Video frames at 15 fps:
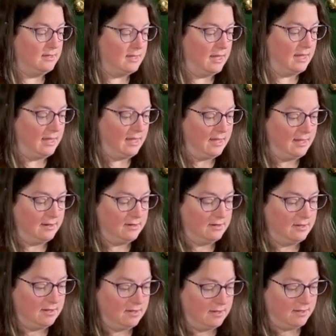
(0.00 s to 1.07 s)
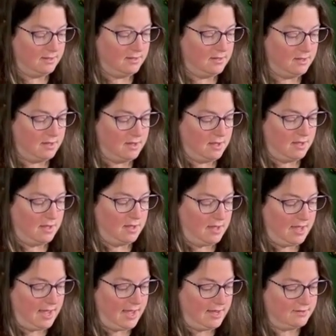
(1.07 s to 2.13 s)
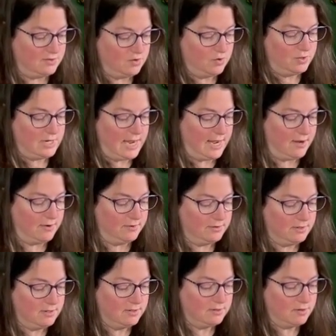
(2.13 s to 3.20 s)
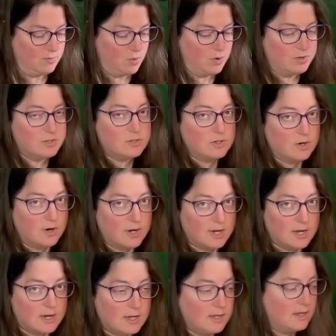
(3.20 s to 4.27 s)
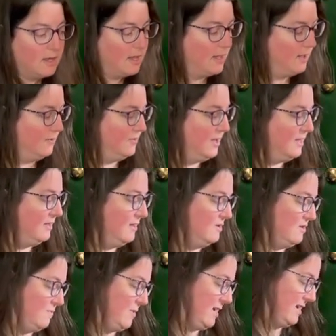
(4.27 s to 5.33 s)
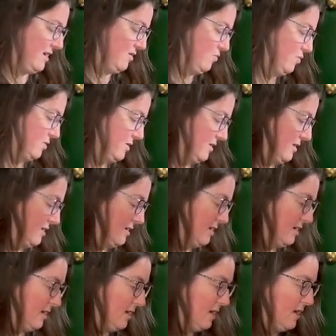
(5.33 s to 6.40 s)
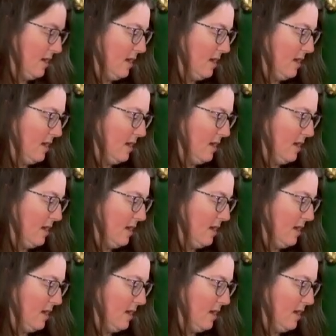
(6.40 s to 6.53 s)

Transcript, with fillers: And as you go down, they're more sturdy I think these are made out of wood.